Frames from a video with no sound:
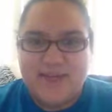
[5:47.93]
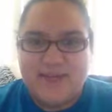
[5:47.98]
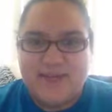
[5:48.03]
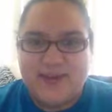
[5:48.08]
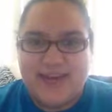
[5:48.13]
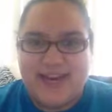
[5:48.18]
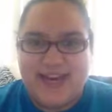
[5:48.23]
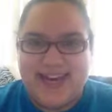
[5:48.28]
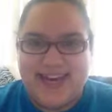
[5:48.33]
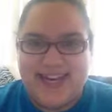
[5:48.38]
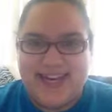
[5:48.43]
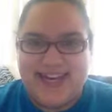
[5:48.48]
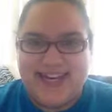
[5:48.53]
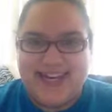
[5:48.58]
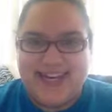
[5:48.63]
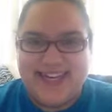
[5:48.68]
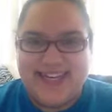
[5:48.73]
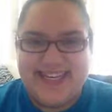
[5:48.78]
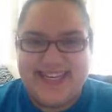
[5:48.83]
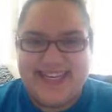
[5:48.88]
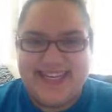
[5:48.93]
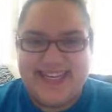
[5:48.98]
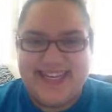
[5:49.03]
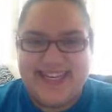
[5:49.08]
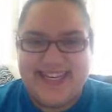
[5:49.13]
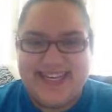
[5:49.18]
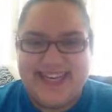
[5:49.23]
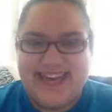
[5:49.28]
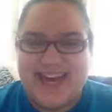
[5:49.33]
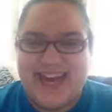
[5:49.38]
But
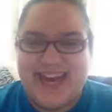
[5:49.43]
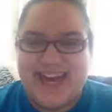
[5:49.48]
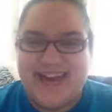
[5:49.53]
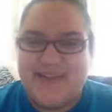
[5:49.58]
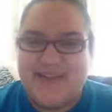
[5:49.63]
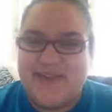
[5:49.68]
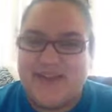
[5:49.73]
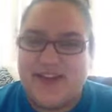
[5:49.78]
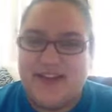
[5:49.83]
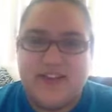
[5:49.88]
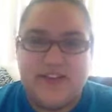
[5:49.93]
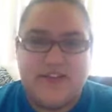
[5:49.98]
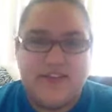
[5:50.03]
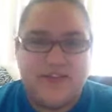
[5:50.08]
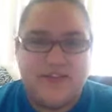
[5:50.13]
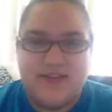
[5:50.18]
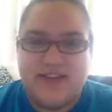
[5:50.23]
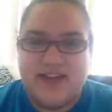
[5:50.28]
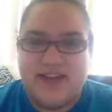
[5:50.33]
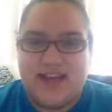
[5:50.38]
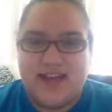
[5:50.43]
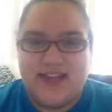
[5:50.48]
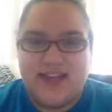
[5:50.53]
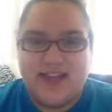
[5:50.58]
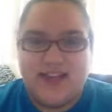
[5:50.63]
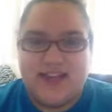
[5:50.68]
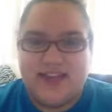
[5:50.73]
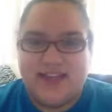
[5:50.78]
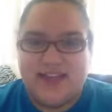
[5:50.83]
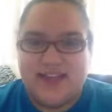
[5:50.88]
I love him to death.
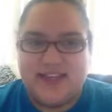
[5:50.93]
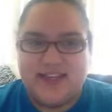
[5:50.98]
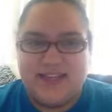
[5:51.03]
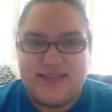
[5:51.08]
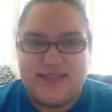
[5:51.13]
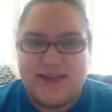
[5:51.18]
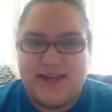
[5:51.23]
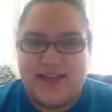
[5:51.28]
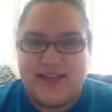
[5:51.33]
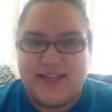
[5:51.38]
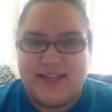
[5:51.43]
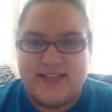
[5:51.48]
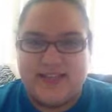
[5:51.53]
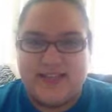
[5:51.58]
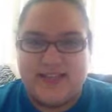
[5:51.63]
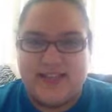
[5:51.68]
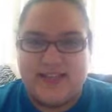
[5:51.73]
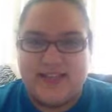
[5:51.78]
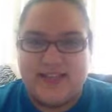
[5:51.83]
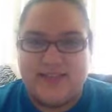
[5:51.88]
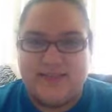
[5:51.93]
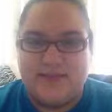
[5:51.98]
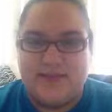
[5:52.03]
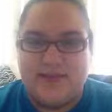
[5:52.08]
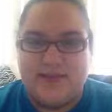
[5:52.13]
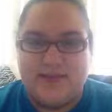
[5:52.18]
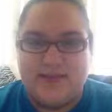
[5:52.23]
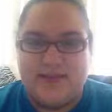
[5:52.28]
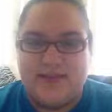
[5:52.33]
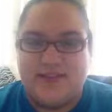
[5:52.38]
Like, he's amazing. He's
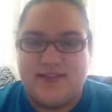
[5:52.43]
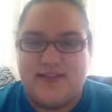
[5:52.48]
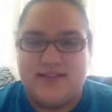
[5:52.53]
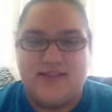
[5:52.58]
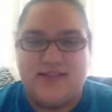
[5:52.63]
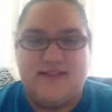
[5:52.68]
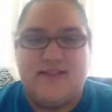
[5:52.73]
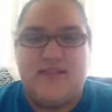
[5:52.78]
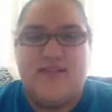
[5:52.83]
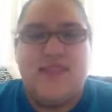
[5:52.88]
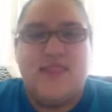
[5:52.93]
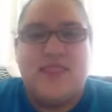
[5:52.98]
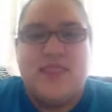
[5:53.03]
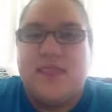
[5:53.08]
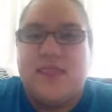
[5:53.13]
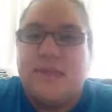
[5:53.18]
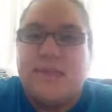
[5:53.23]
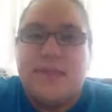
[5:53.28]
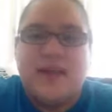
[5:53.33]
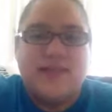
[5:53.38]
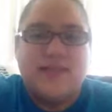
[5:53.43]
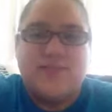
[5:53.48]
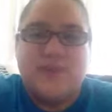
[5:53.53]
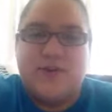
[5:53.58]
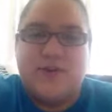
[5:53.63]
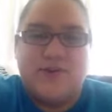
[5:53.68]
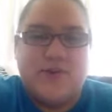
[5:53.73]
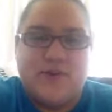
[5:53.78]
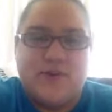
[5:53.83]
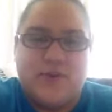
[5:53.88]
the best
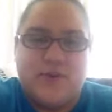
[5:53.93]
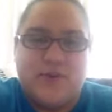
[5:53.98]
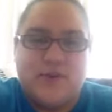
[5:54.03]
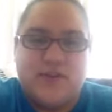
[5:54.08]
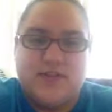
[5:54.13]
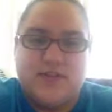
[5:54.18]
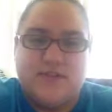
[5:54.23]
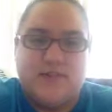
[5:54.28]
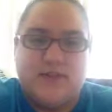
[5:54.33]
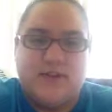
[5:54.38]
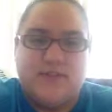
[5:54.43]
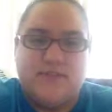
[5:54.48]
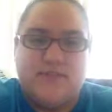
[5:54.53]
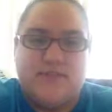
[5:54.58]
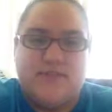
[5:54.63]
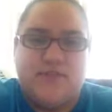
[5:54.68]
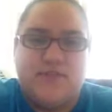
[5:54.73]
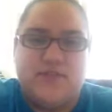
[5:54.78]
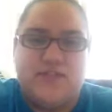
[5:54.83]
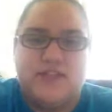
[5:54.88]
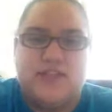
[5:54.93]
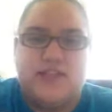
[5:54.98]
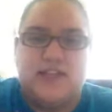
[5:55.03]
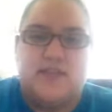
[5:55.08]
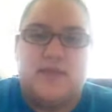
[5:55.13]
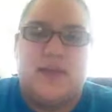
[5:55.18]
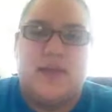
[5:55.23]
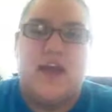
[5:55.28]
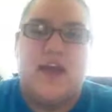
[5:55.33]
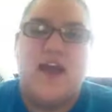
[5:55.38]
boyfriend in the world. And my friend just texted
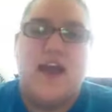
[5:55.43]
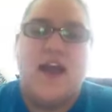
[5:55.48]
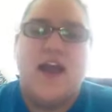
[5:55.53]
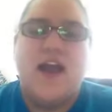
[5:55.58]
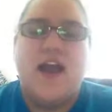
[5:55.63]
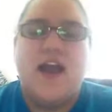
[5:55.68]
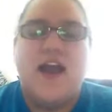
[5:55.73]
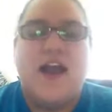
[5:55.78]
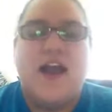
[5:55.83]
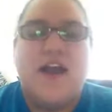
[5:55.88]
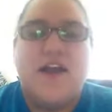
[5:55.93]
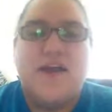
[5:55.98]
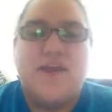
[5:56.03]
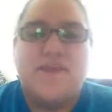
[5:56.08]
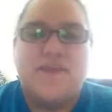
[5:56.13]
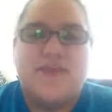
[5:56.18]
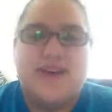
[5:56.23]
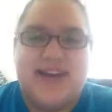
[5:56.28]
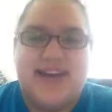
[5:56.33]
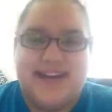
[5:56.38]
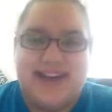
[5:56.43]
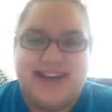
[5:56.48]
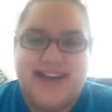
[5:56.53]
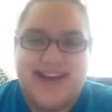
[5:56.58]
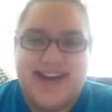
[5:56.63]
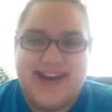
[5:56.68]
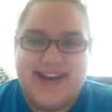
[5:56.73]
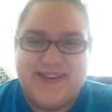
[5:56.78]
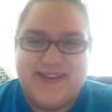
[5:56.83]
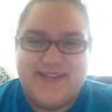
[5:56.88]
me. But
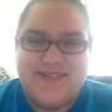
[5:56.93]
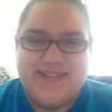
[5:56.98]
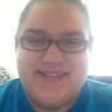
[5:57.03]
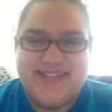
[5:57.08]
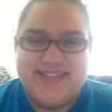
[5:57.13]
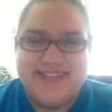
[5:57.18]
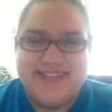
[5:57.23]
I